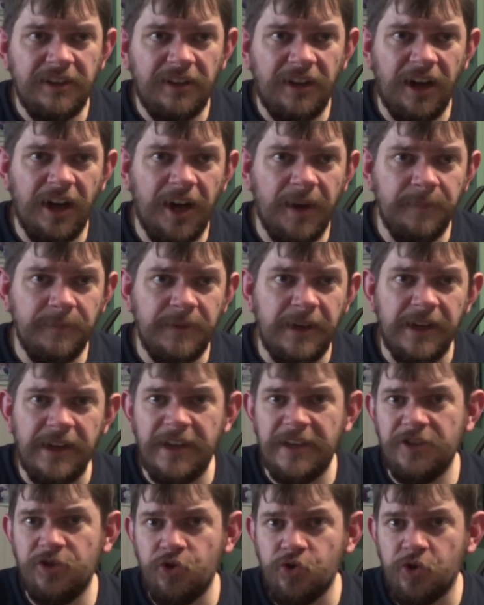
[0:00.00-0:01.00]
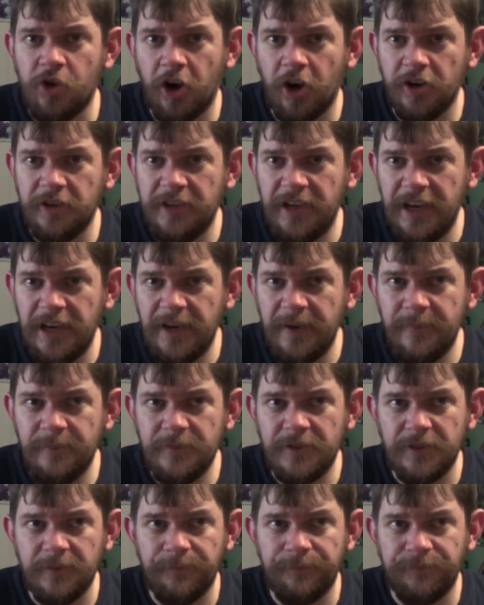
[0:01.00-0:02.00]
um, get into card
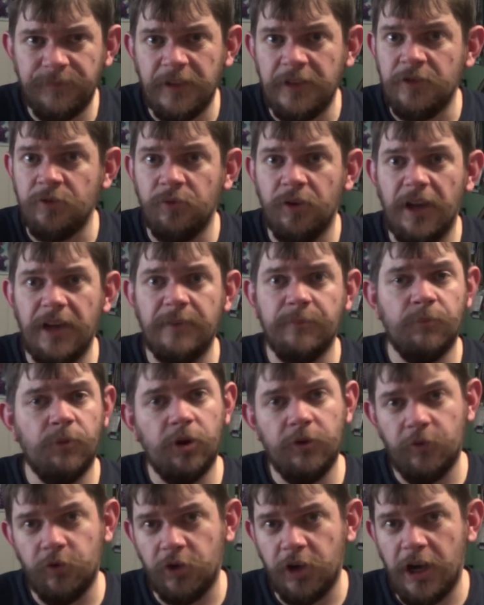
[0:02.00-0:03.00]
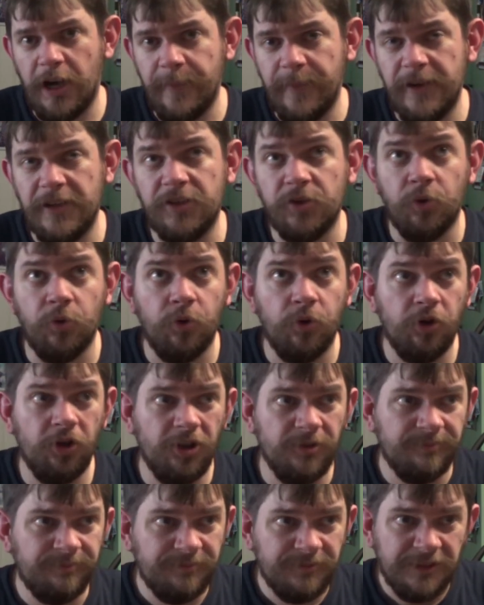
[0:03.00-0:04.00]
games and you like Marvel Comics
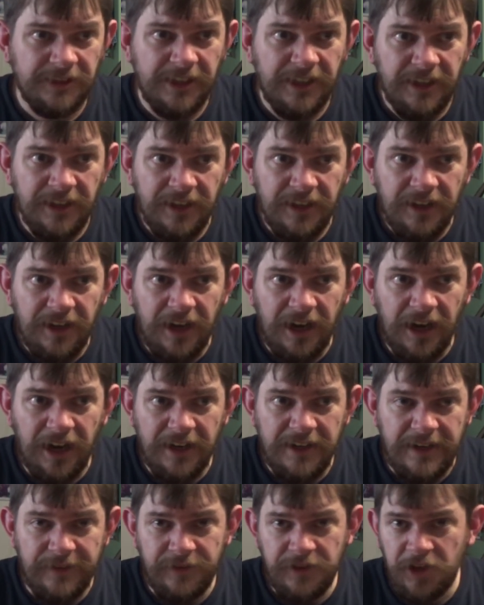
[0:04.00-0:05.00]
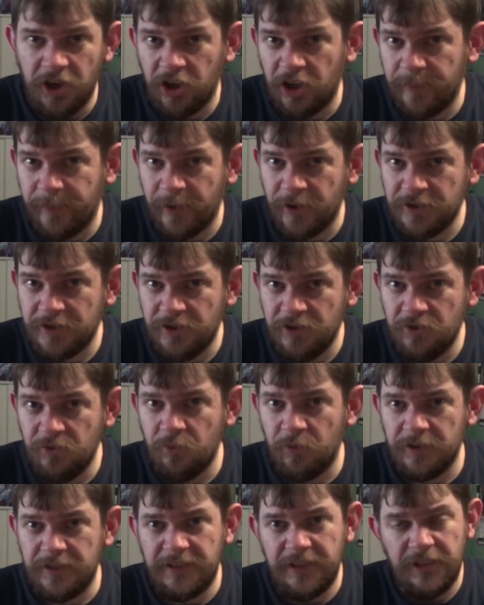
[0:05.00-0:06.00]
or uh, you have a younger person who
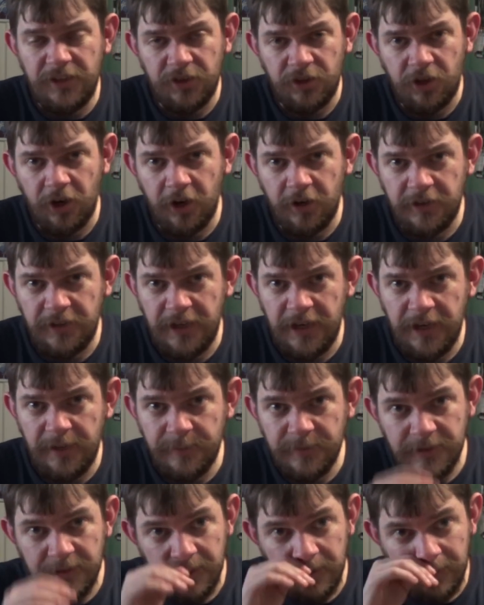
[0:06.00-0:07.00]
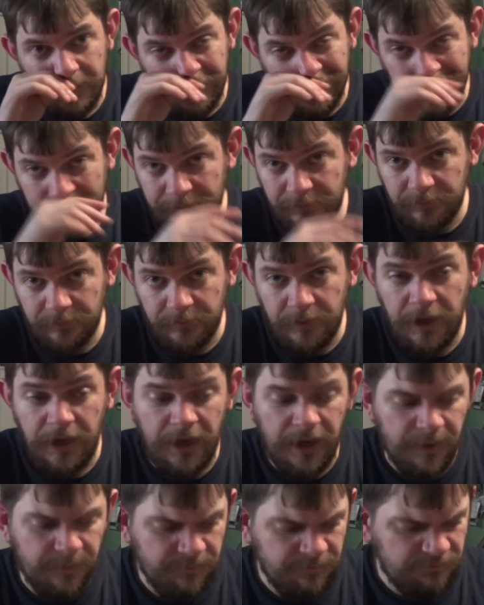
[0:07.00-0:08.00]
wants to get into card games, like
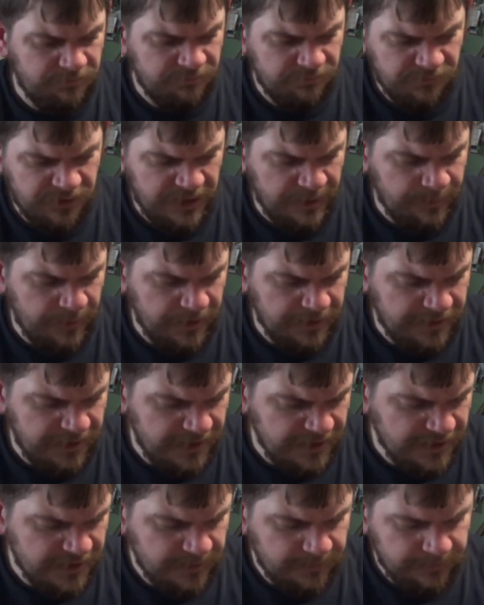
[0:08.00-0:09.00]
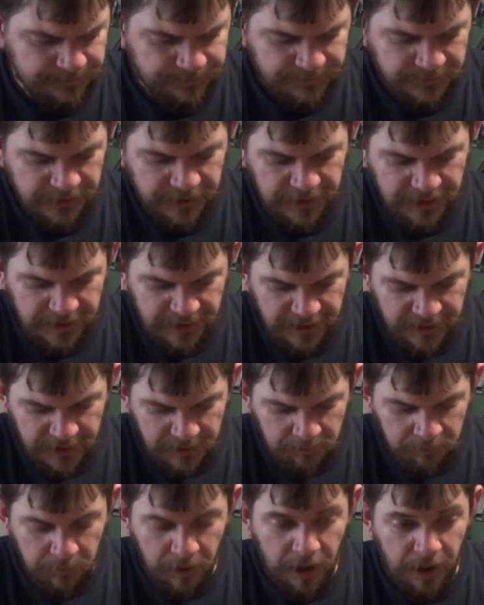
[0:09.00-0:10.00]
um, something like this,
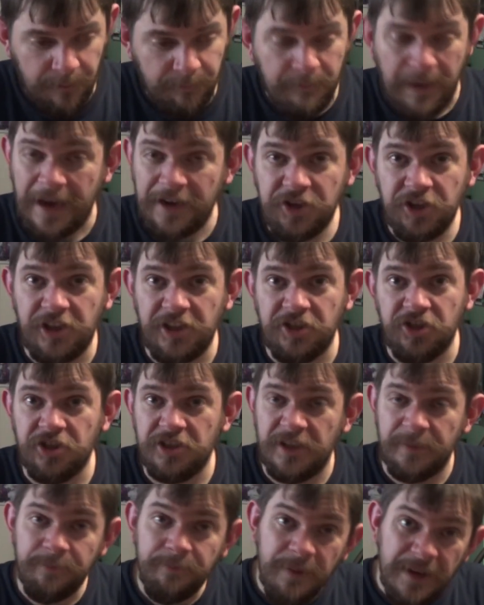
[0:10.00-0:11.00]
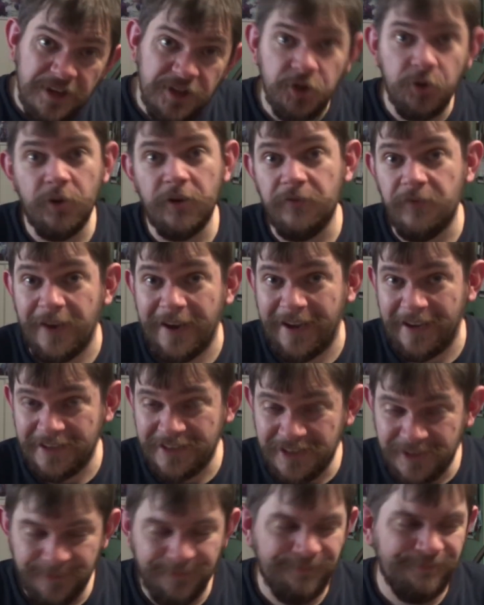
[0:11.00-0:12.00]
but Magic is just a bit too
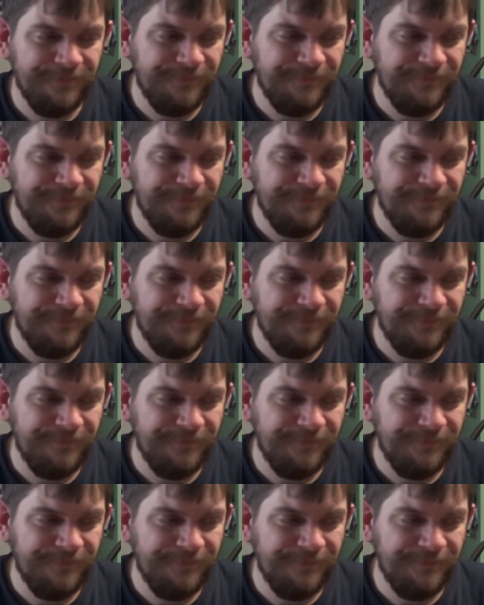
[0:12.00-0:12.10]
advanced,